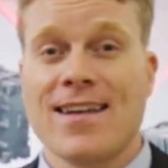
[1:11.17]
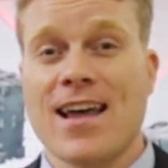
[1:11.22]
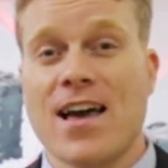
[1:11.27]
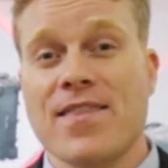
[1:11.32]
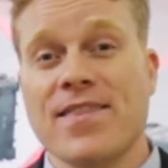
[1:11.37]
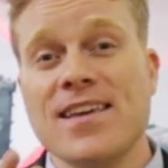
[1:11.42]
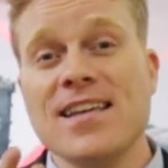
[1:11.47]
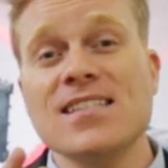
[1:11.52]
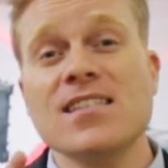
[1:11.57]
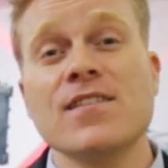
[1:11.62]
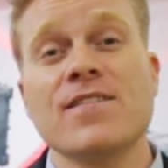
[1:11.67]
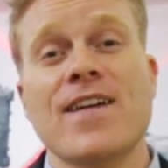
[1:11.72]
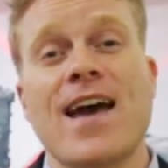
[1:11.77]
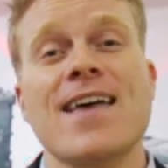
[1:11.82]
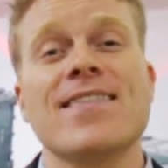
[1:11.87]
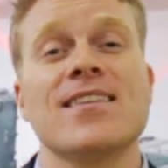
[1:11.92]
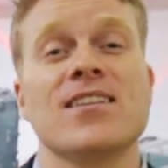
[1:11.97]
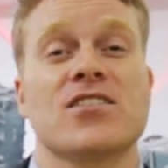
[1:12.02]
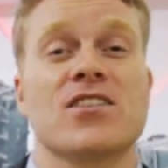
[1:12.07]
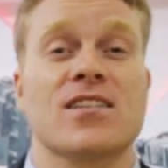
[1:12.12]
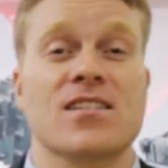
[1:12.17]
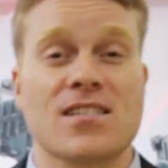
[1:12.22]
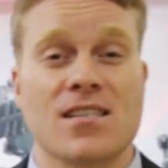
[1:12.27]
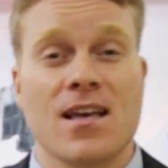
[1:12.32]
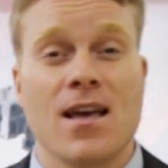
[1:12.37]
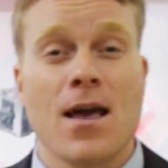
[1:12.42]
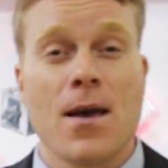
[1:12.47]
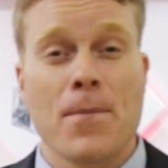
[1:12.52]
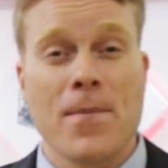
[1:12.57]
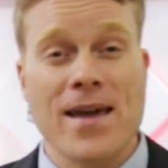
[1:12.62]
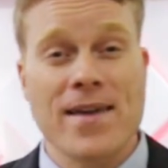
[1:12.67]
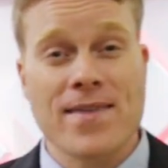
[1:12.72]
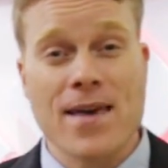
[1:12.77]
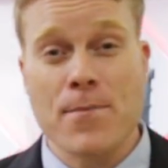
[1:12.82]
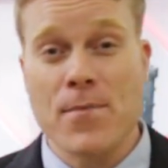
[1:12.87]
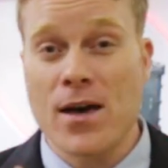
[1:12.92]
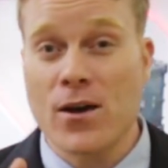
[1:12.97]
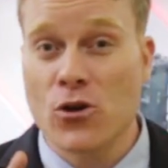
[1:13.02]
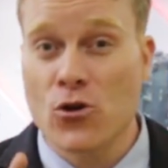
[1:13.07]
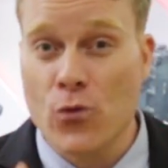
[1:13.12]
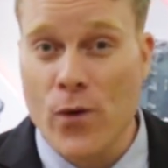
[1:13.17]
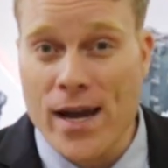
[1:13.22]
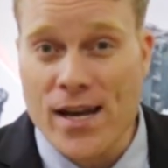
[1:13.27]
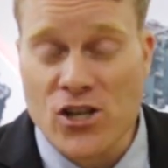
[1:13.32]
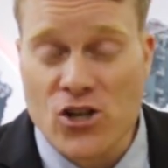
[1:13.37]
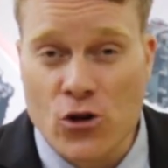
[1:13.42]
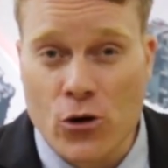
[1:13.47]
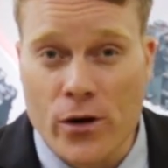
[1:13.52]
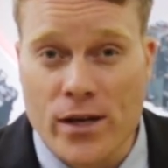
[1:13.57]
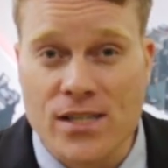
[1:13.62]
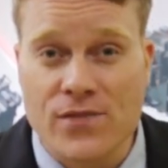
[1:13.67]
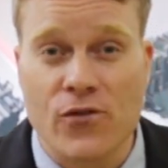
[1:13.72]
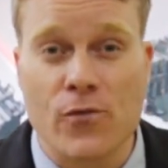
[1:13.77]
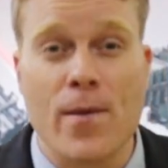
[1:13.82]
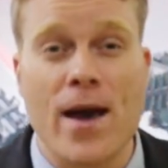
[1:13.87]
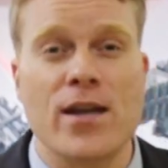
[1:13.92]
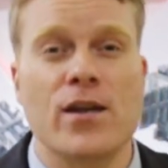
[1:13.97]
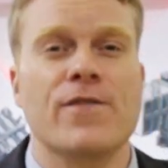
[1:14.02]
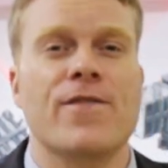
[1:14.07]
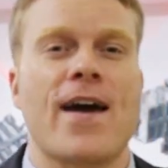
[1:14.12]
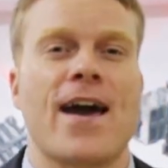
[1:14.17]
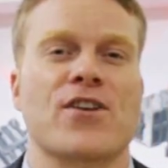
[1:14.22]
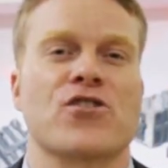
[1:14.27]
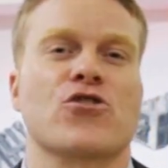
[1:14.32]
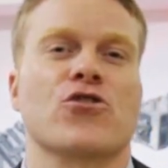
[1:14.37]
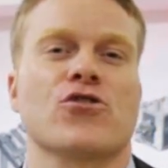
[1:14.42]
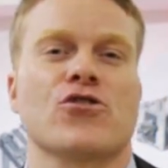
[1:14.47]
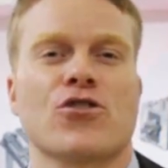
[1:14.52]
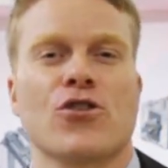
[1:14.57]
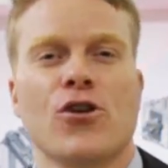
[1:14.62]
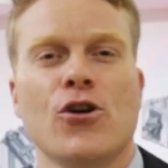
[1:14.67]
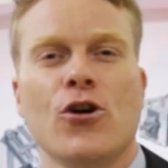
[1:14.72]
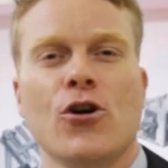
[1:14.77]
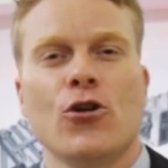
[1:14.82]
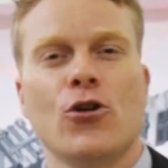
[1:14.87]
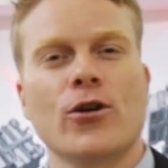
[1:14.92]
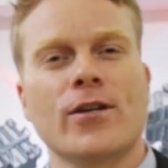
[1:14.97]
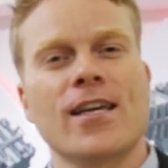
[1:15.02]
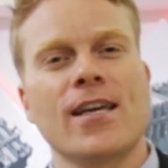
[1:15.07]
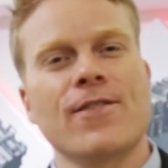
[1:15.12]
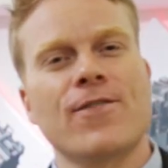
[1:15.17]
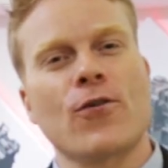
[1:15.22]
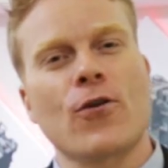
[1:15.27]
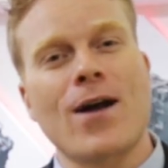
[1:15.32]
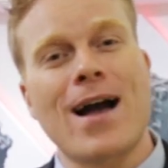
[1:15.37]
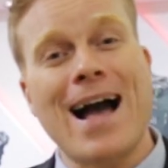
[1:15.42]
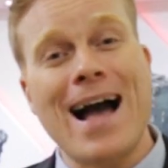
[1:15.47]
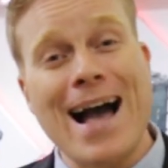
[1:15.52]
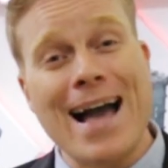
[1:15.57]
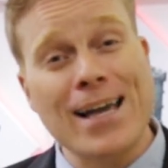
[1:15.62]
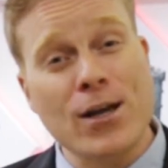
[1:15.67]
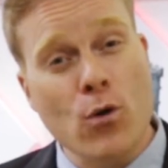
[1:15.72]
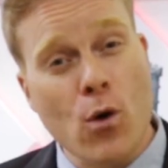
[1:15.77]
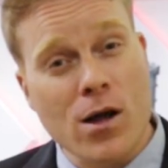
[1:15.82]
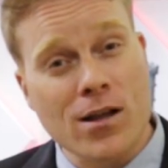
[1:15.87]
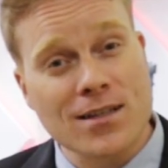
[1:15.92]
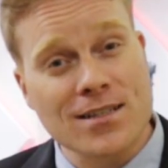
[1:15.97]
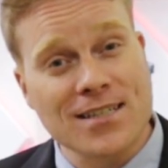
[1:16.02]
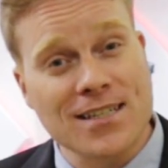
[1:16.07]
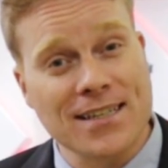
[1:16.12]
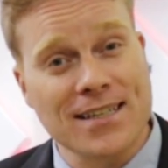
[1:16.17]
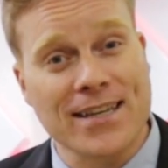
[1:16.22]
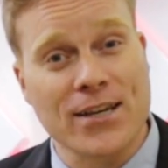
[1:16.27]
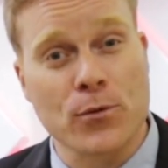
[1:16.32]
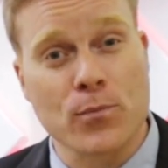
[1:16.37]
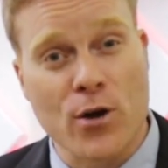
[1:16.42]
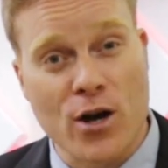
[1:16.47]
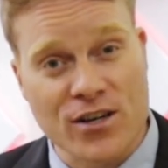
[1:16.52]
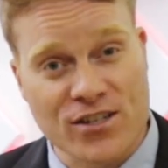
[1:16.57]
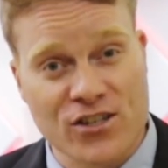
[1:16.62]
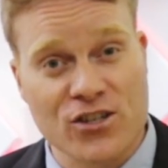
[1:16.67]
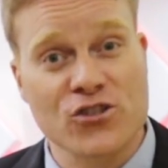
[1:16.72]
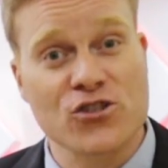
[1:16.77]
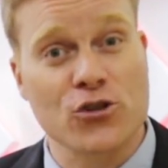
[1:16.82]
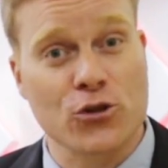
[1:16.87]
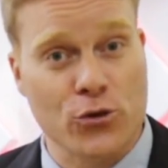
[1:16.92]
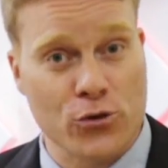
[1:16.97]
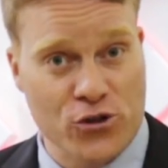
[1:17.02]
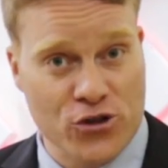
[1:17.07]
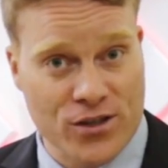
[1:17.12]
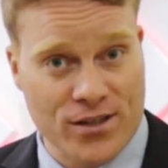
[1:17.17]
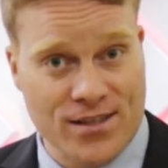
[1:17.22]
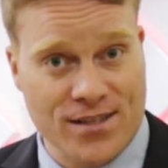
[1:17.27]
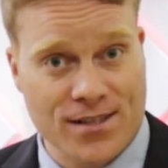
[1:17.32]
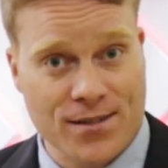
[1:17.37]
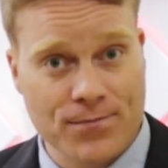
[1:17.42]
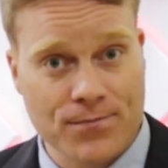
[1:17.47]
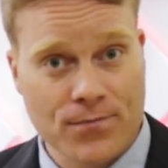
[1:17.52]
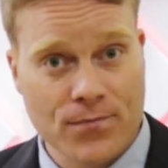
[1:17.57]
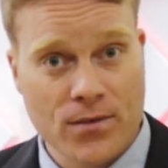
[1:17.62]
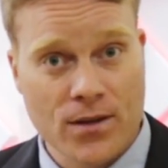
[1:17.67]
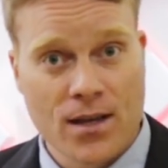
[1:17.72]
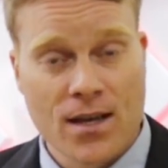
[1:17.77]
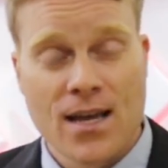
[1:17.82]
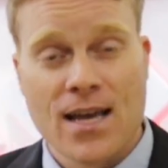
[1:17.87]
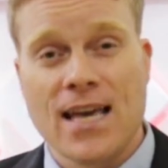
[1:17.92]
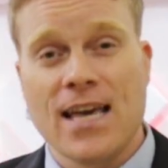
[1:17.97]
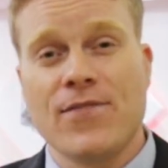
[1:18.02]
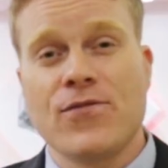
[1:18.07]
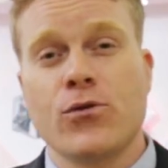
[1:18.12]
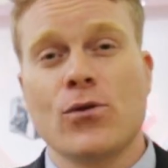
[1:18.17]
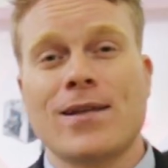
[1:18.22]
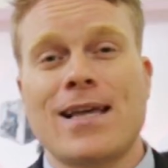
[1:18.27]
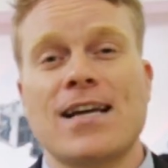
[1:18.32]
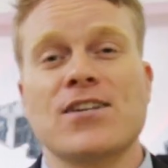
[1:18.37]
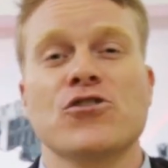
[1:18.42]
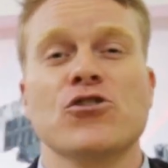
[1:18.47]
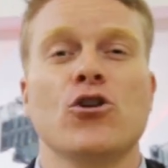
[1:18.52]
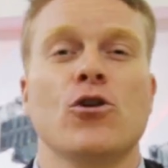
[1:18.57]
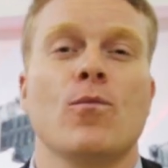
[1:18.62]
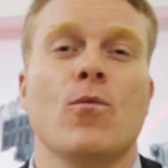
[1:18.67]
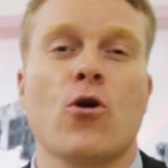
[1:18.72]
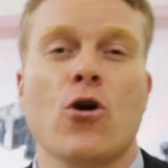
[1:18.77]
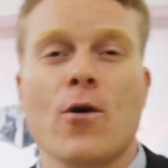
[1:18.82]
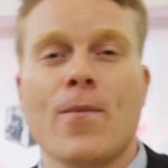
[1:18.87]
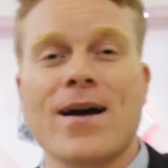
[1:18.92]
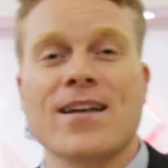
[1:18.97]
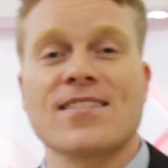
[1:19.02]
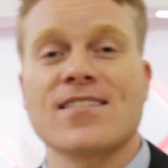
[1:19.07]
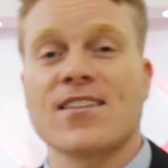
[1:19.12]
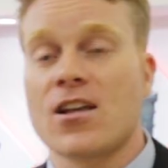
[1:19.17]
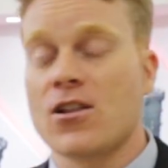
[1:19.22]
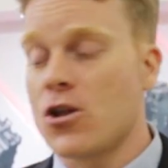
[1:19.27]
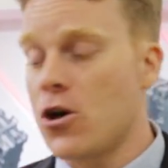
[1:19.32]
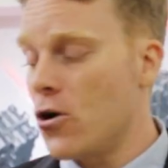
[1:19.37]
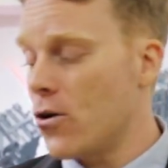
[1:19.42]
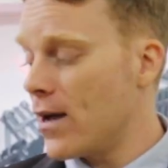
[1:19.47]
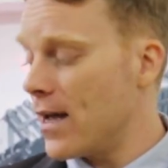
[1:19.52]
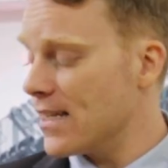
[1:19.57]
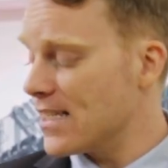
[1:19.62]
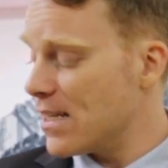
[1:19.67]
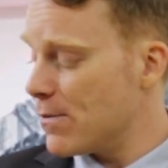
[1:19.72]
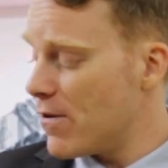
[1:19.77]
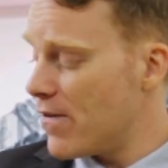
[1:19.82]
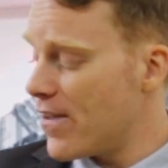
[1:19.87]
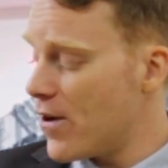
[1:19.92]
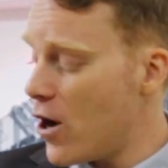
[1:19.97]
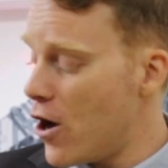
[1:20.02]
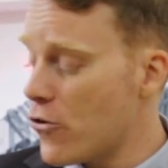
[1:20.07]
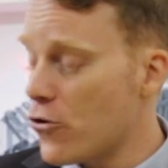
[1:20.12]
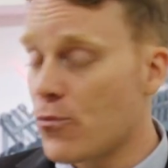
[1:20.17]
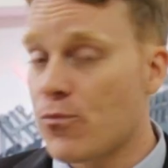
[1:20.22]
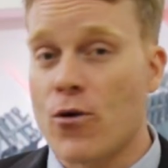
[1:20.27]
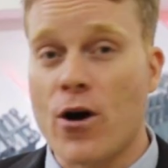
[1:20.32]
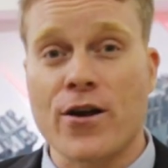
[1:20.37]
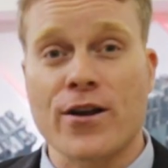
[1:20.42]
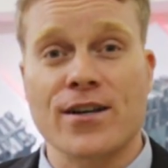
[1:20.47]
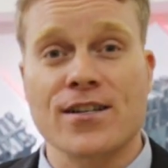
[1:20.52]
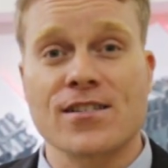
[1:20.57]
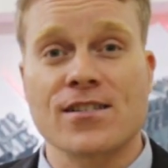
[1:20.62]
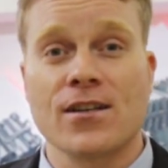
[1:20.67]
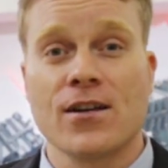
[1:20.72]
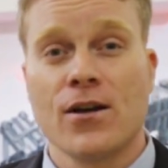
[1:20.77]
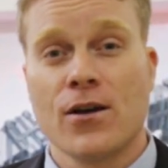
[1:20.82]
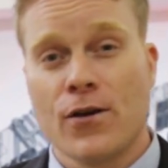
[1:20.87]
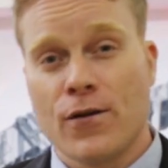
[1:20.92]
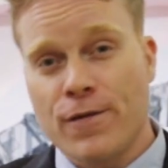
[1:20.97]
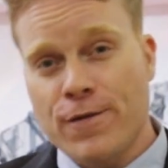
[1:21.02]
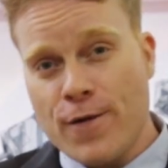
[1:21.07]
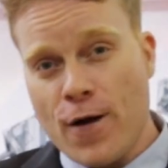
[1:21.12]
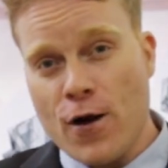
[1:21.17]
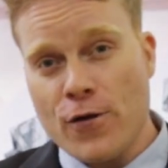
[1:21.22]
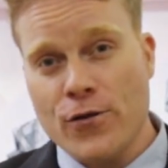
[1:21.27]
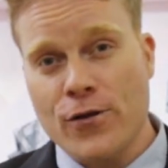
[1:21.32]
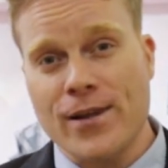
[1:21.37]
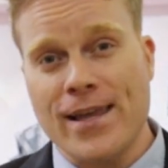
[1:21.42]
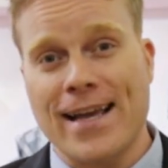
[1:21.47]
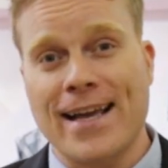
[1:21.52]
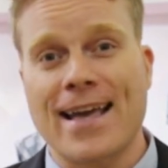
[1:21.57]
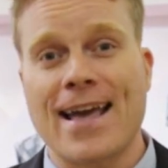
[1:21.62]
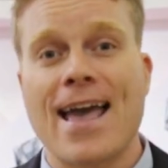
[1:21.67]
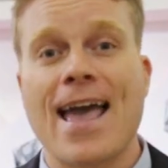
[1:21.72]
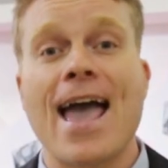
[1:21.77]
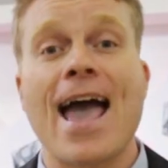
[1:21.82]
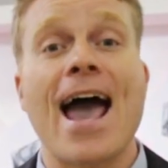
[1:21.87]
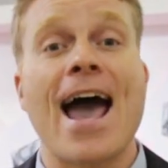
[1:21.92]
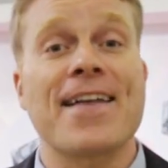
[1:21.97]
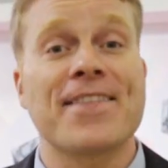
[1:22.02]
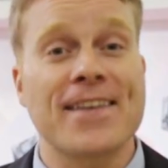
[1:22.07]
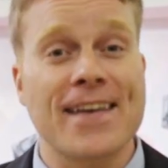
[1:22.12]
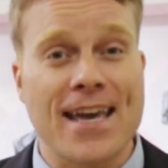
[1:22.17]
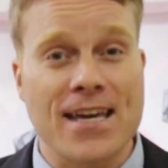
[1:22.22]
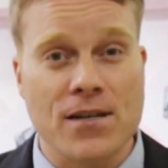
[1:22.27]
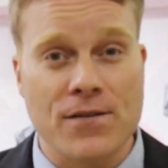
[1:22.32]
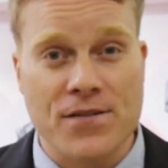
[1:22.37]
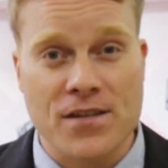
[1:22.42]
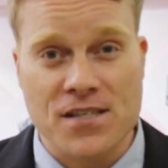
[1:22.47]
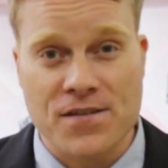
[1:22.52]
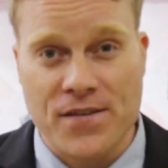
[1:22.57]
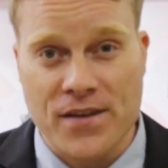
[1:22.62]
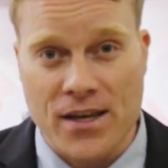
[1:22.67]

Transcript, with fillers: Now, these advantages make them a great choice for manufacturers looking for high-quality gearbox solutions. If you'd like to know more about Sunlung and some of their other products, follow the link at the end of this